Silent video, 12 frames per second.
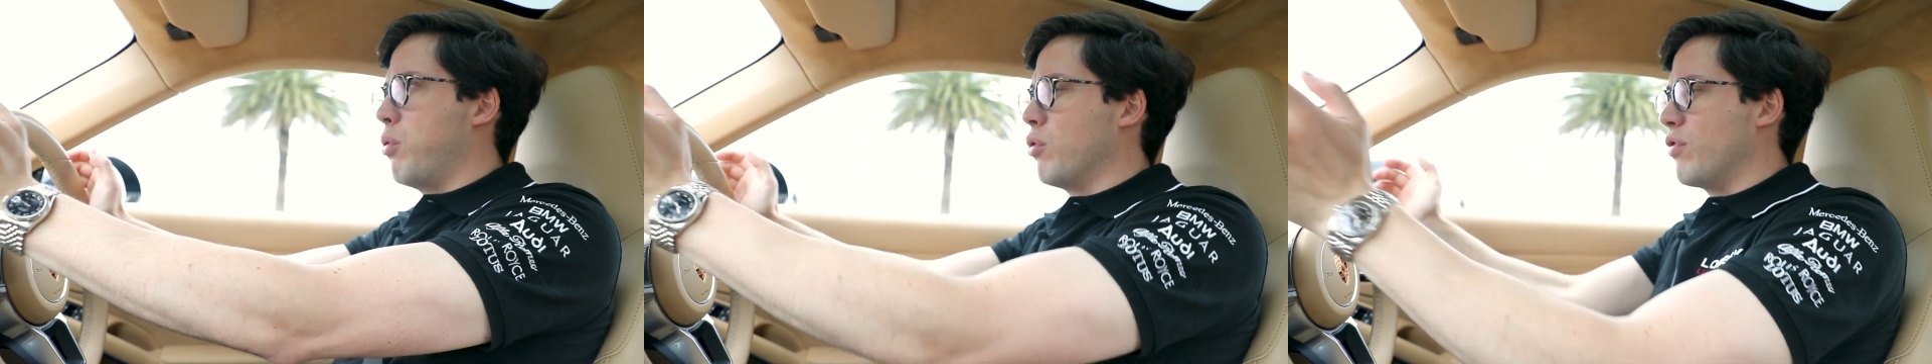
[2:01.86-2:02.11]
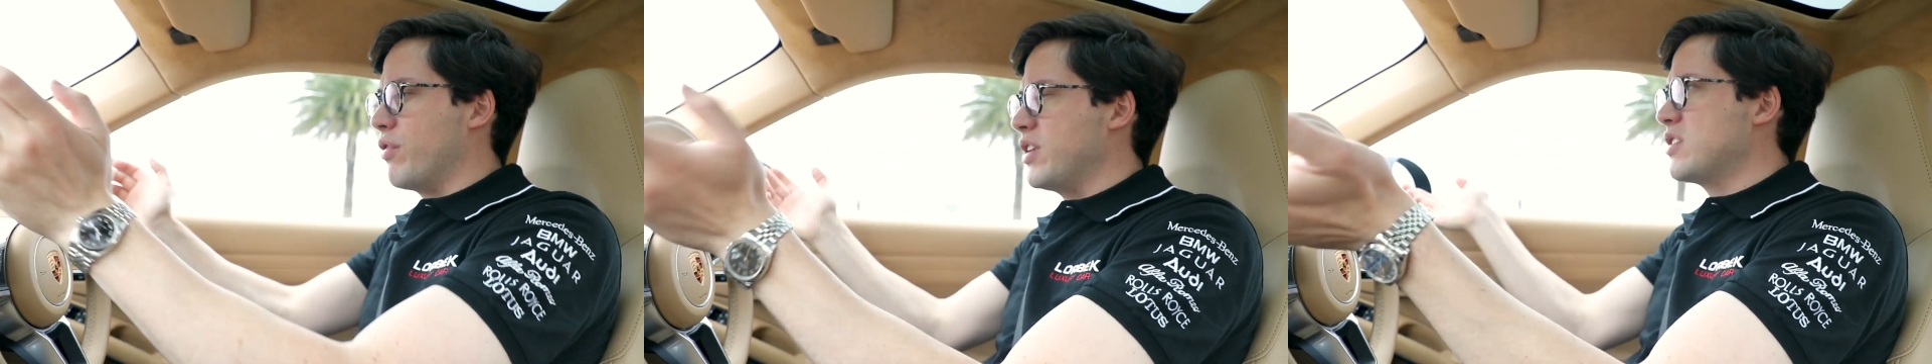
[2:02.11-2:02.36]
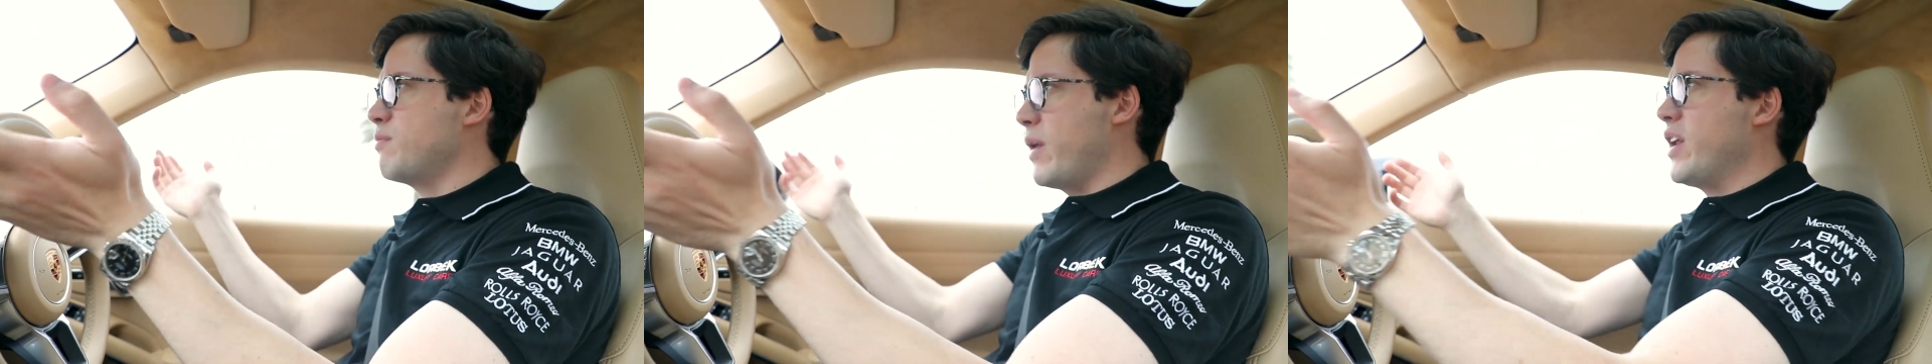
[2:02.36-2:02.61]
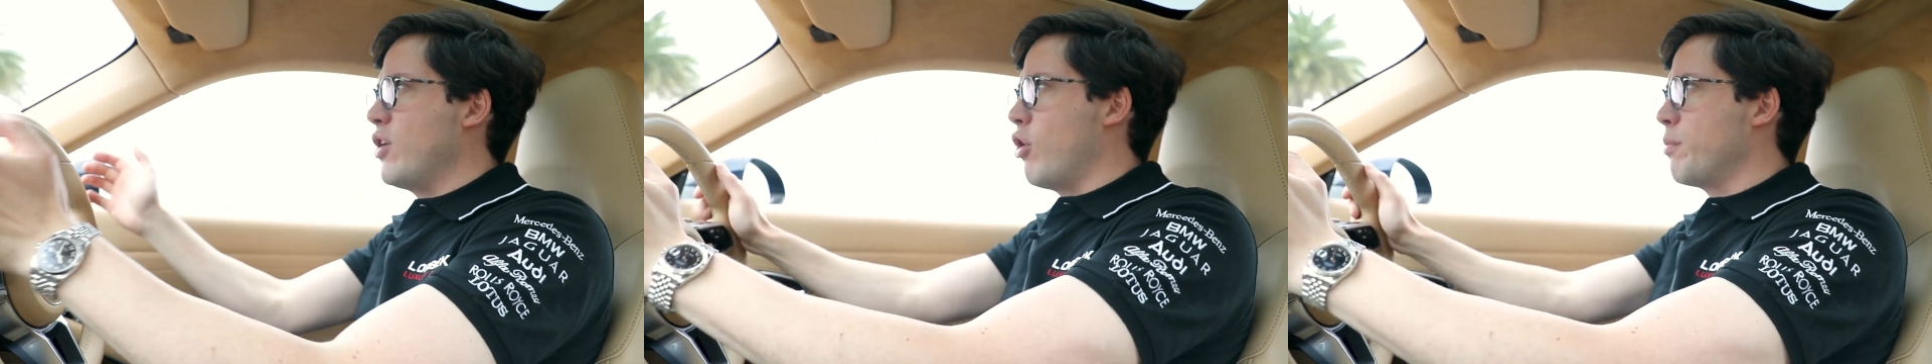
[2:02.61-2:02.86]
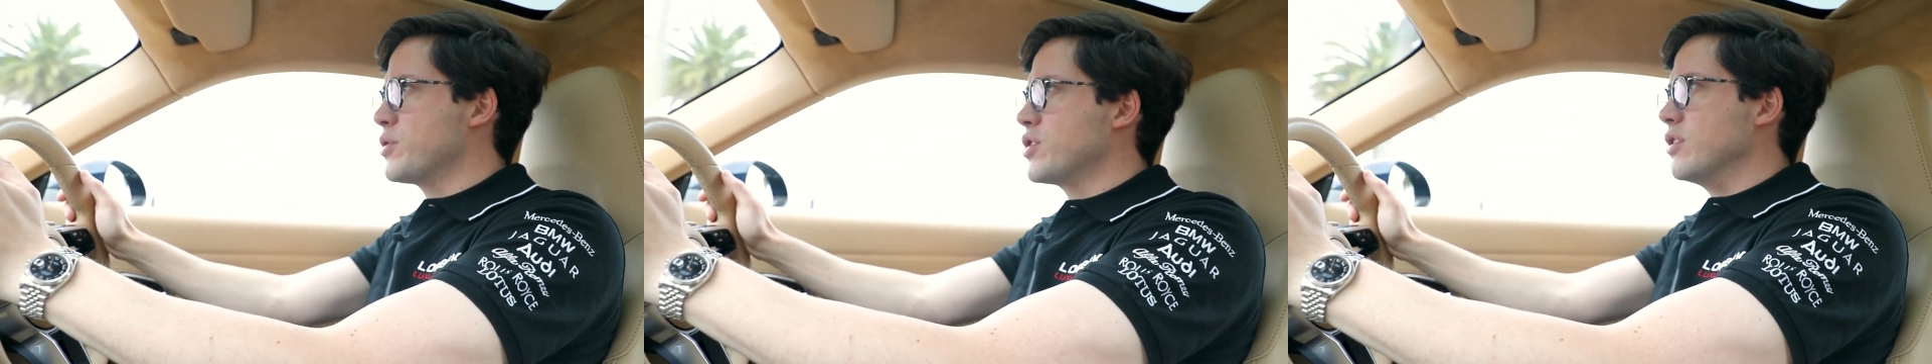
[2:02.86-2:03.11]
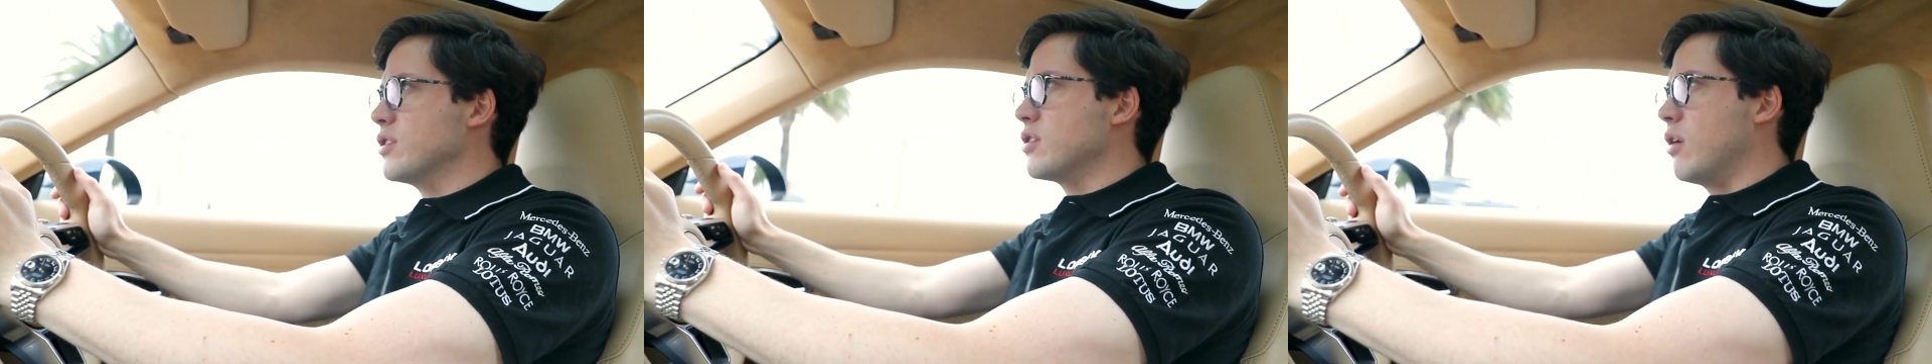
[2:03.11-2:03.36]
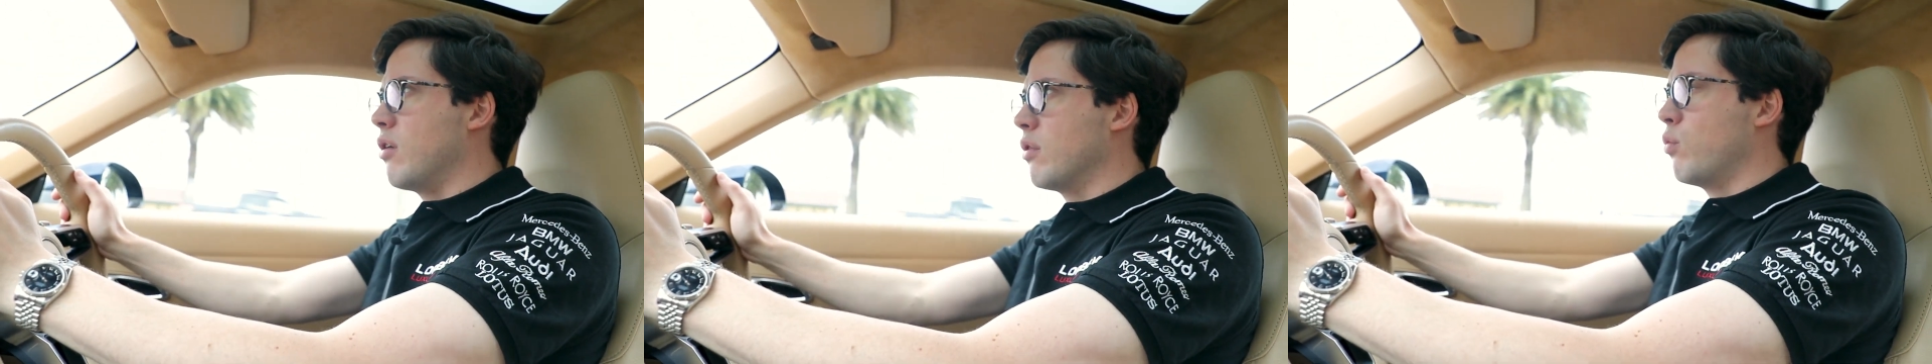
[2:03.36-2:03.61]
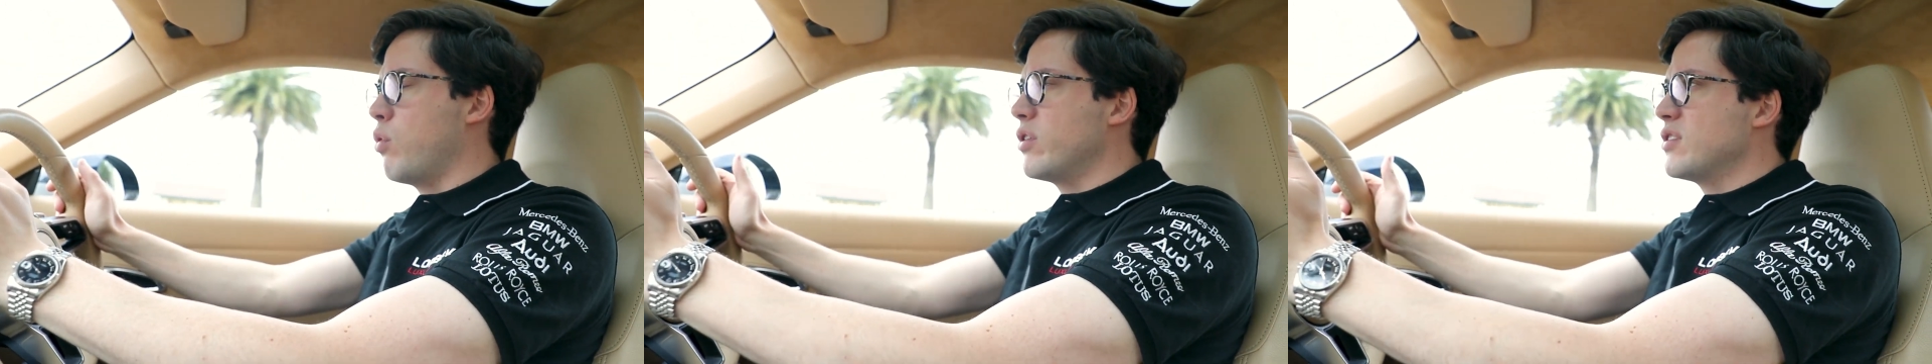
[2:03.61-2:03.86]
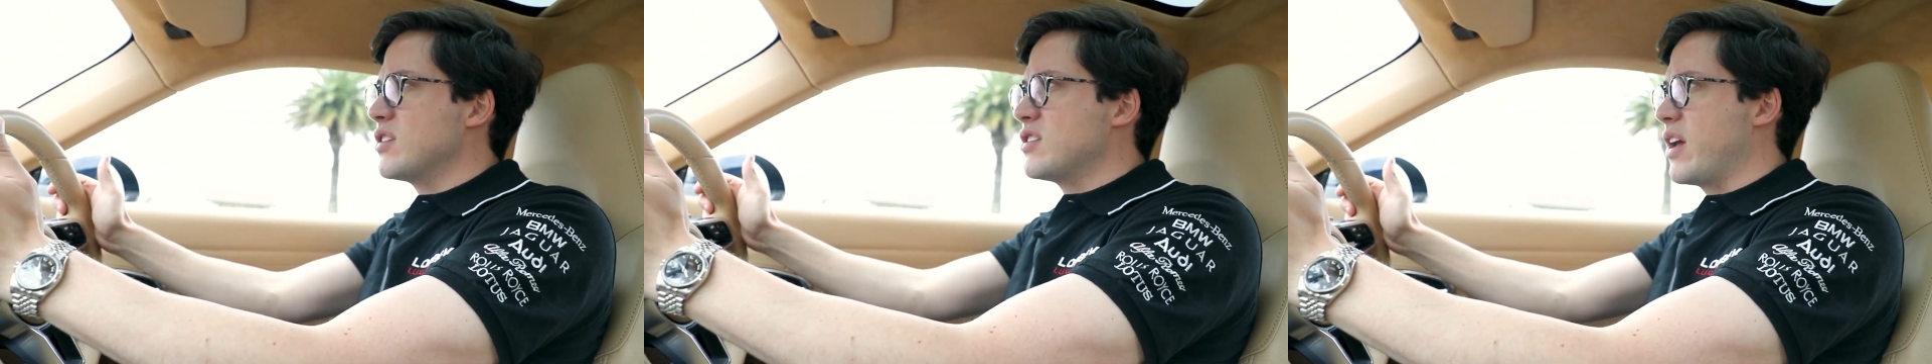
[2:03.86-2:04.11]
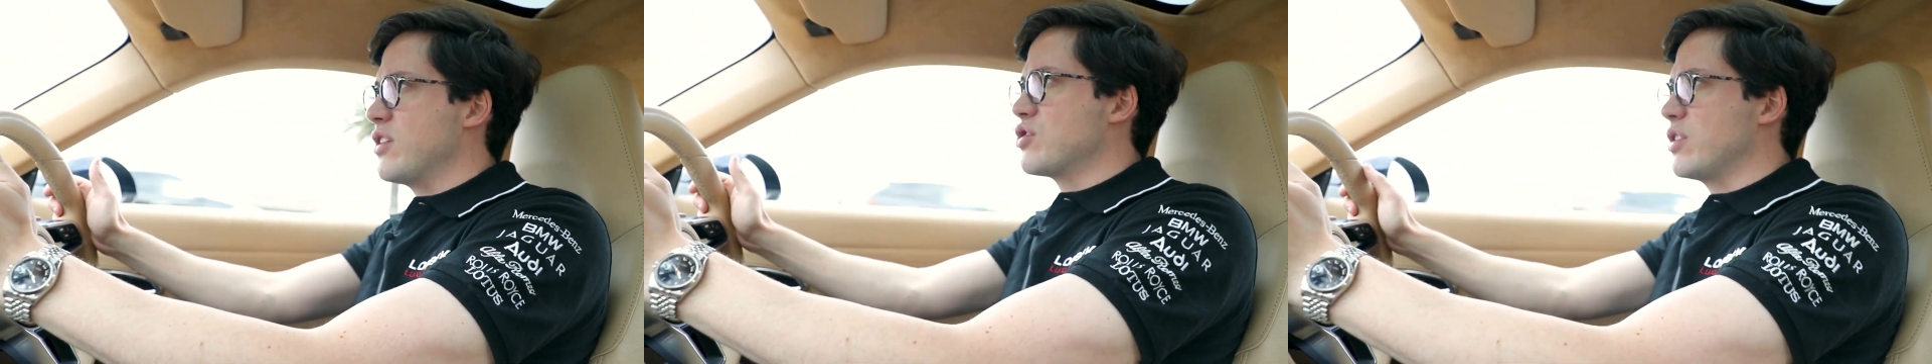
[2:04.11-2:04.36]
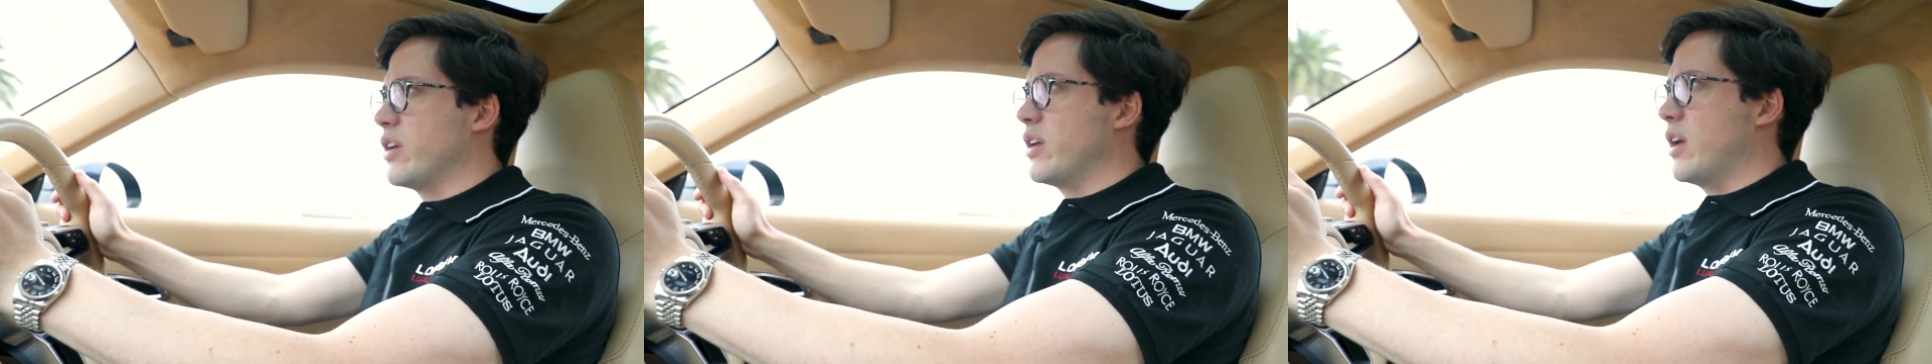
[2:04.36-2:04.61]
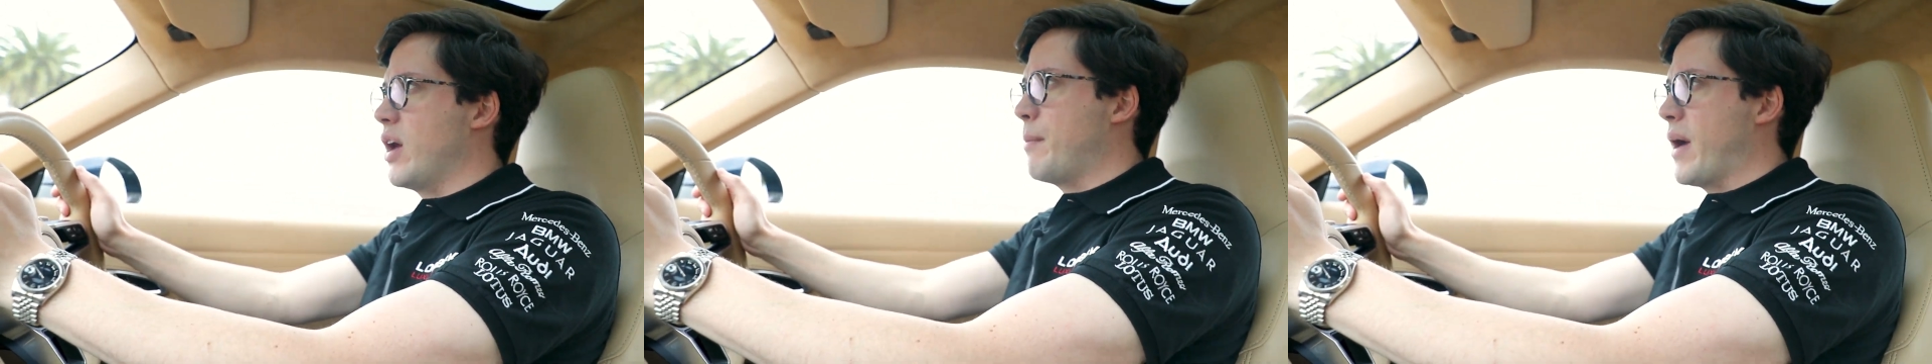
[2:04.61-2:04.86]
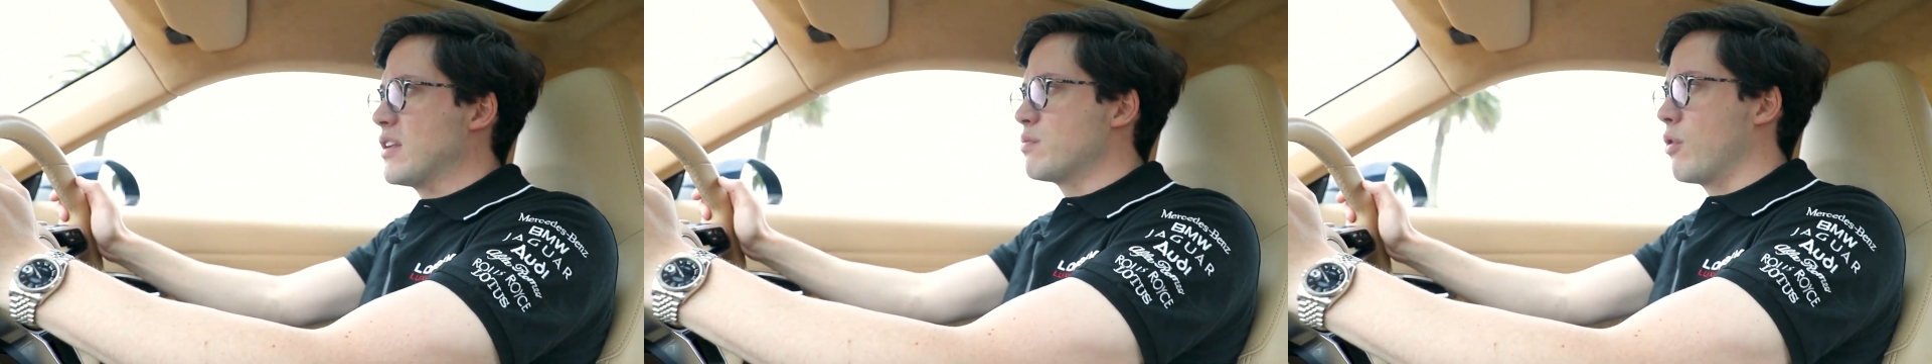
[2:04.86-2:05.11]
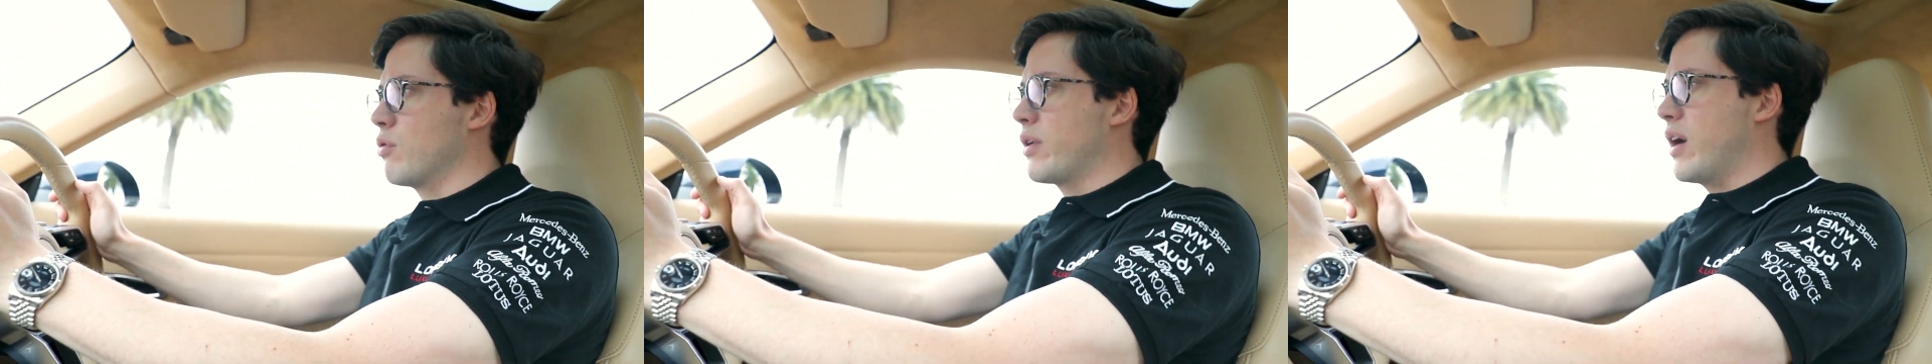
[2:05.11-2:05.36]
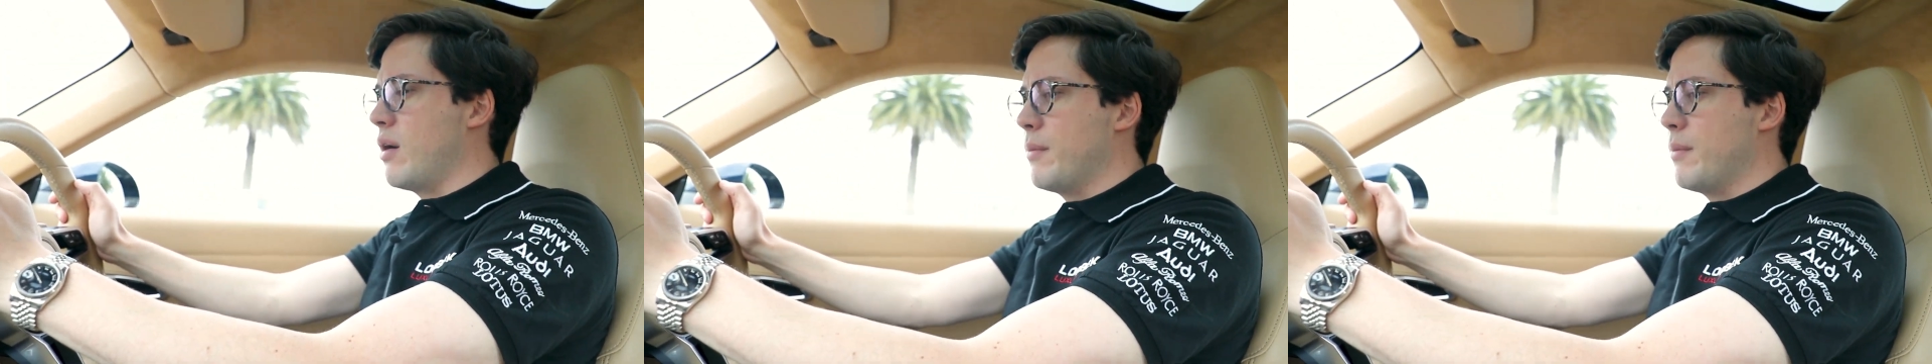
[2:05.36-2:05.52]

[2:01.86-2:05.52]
put this many options on what is essentially a base model car? I